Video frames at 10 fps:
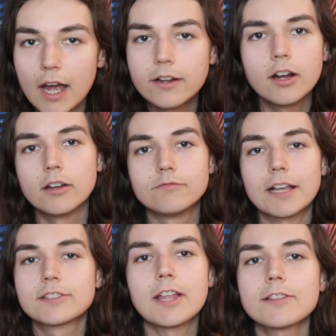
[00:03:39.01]
I don't know.
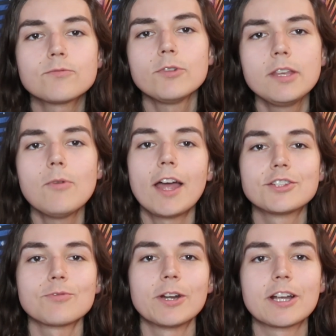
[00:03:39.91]
That's really why I
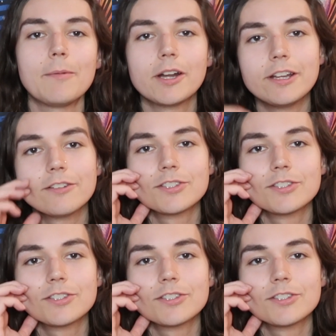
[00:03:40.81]
just wanted to come on here.